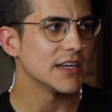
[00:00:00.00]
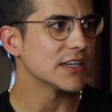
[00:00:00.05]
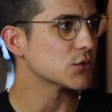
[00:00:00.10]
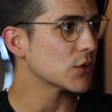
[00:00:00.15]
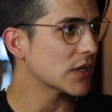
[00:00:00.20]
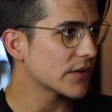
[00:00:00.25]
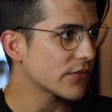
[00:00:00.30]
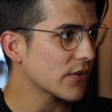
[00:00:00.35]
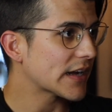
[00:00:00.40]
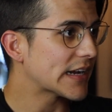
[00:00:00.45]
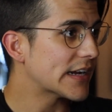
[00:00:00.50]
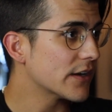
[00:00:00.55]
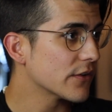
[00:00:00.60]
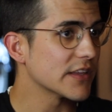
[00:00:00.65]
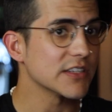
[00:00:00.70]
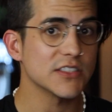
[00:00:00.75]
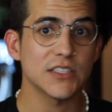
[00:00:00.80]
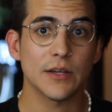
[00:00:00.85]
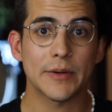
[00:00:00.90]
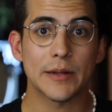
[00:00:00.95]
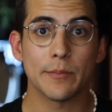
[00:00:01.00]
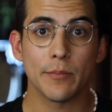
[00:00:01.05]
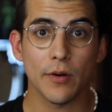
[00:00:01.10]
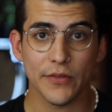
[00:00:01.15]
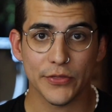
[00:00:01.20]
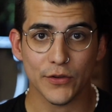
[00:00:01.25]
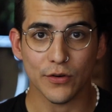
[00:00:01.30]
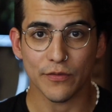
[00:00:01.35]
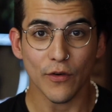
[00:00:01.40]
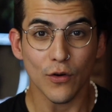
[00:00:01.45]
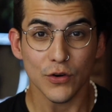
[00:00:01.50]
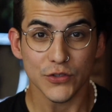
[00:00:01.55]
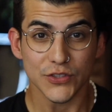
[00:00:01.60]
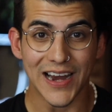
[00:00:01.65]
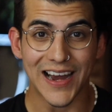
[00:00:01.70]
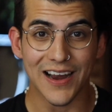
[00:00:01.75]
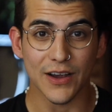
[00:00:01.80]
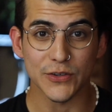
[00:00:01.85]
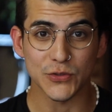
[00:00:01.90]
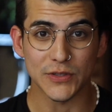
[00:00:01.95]
is whenever I hear that somebody bought their first
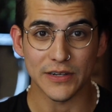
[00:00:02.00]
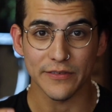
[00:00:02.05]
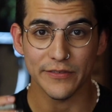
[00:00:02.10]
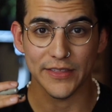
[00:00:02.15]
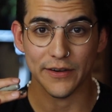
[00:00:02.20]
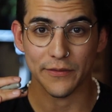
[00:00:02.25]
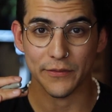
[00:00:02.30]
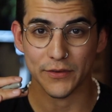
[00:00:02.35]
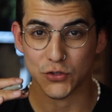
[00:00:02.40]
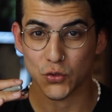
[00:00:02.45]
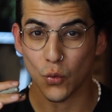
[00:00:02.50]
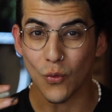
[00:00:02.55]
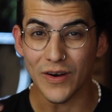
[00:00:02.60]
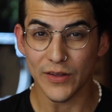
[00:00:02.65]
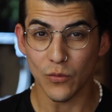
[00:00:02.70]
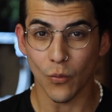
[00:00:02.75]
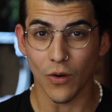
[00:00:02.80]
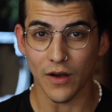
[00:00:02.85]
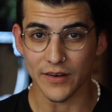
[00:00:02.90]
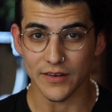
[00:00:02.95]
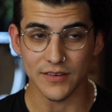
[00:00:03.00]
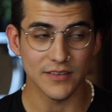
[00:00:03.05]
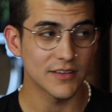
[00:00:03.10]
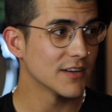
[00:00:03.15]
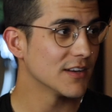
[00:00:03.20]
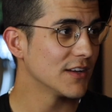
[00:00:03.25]
house whenever they were 21,